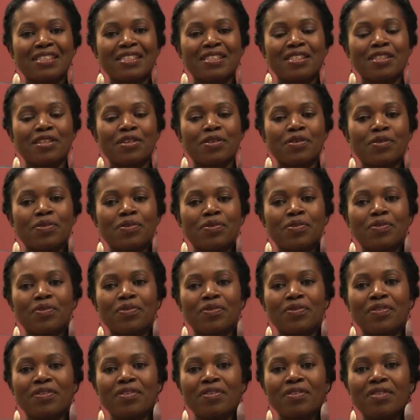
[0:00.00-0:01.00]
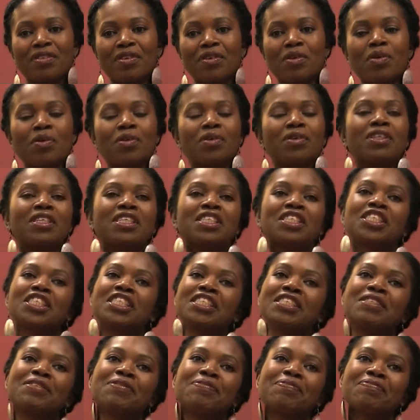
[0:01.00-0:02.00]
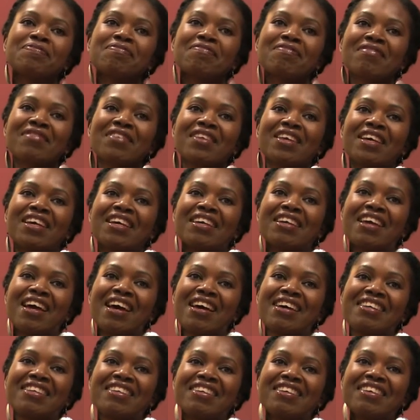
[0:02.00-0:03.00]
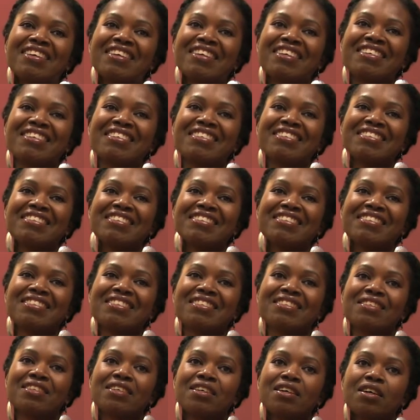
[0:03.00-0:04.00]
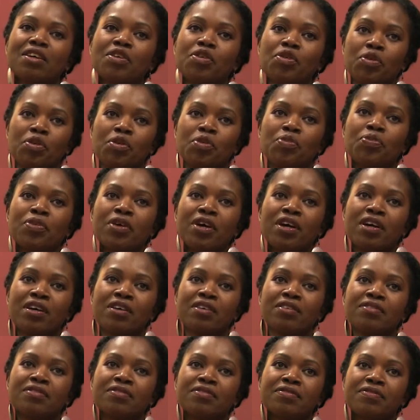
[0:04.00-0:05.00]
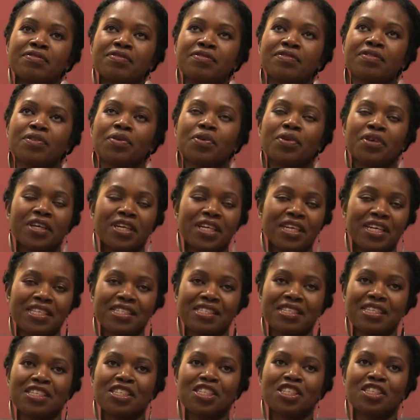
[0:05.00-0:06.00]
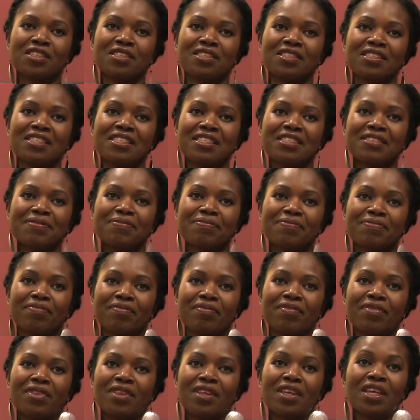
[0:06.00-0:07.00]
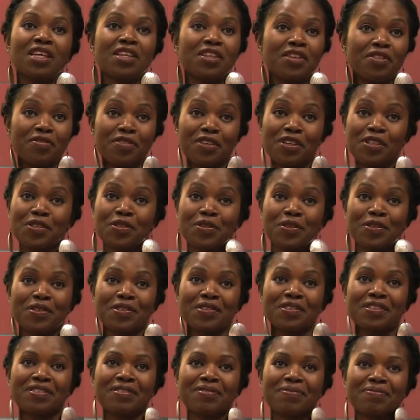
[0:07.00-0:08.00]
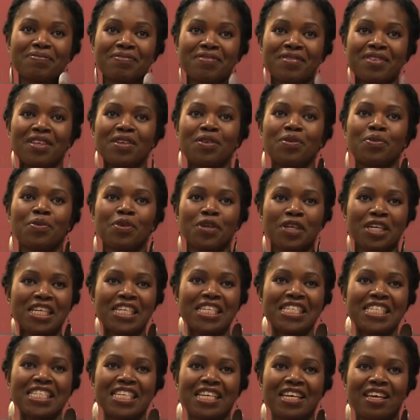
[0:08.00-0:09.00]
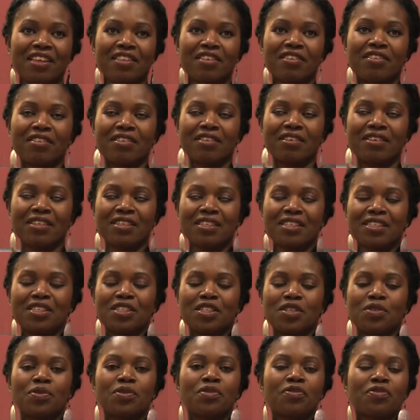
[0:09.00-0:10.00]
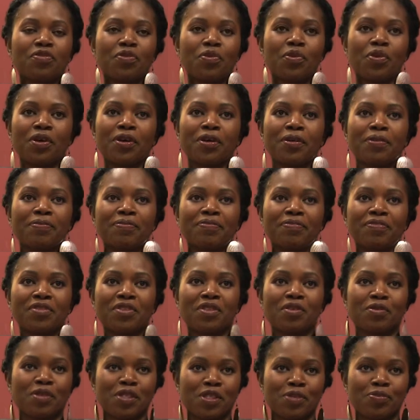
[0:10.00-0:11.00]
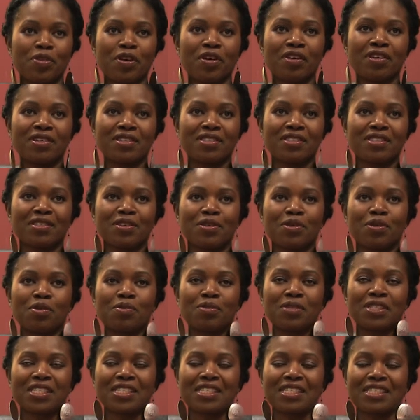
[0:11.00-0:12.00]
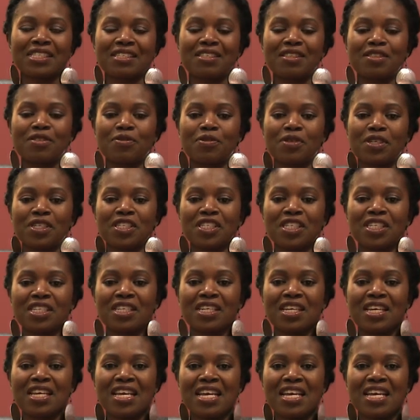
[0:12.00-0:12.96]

So the Coalition, again, is a group of organizations, individuals, working together to inform the response to homelessness in the region.